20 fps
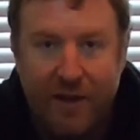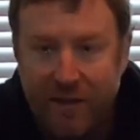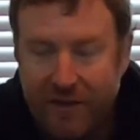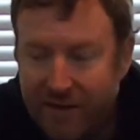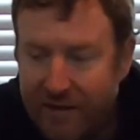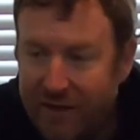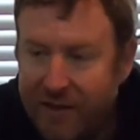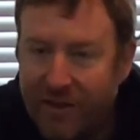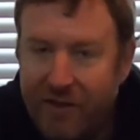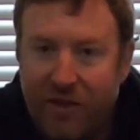this
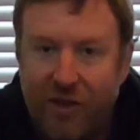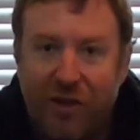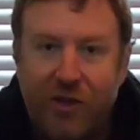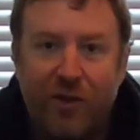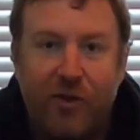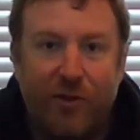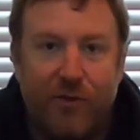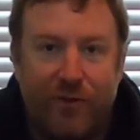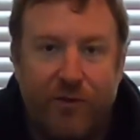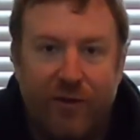thing is
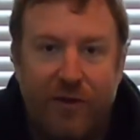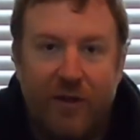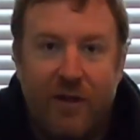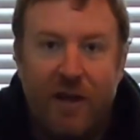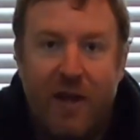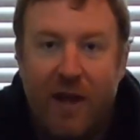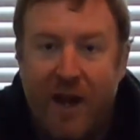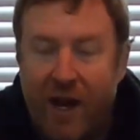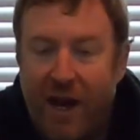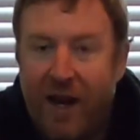huge,
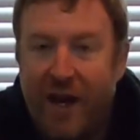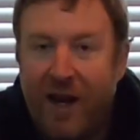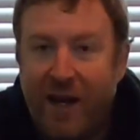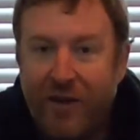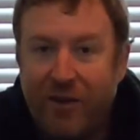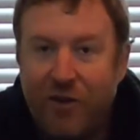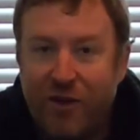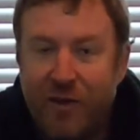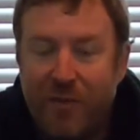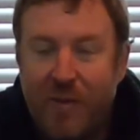
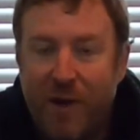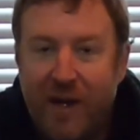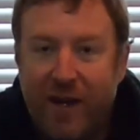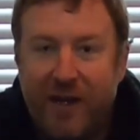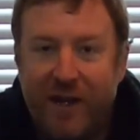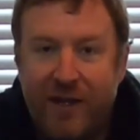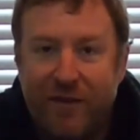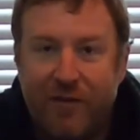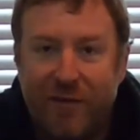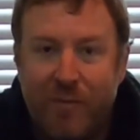and you can make
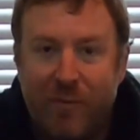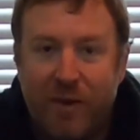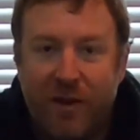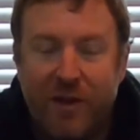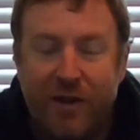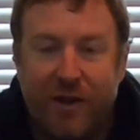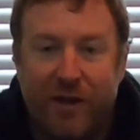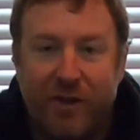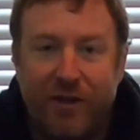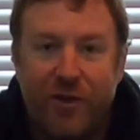it even
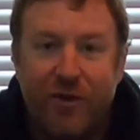bigger.